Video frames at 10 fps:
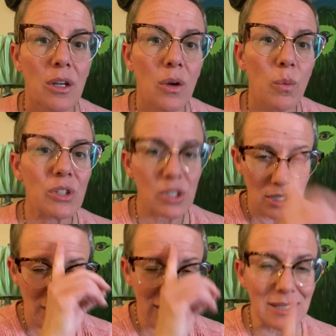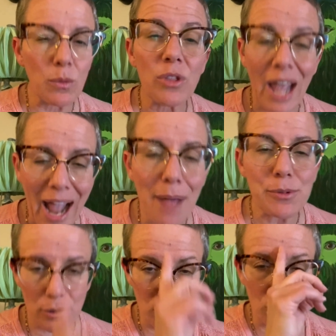which the
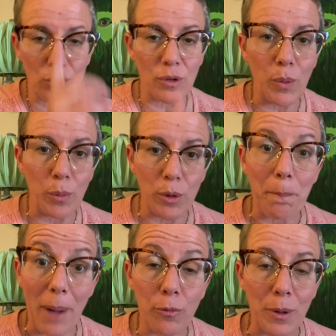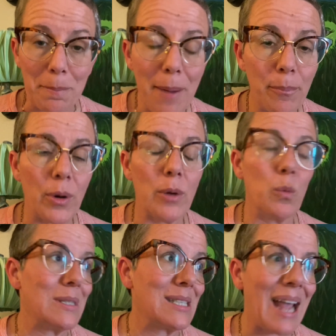absolute truth, if we were to but remember it,
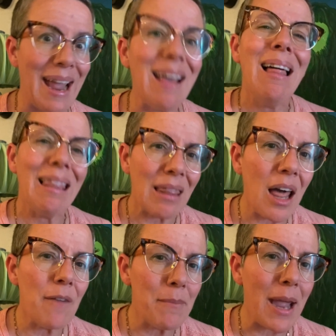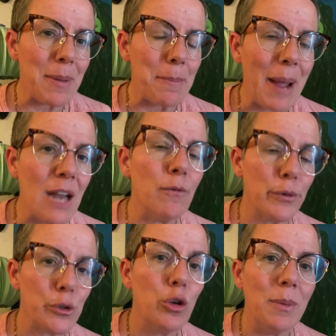would say, love may be painful
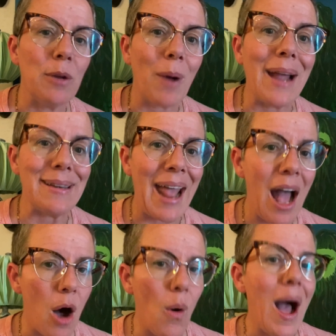to me right now.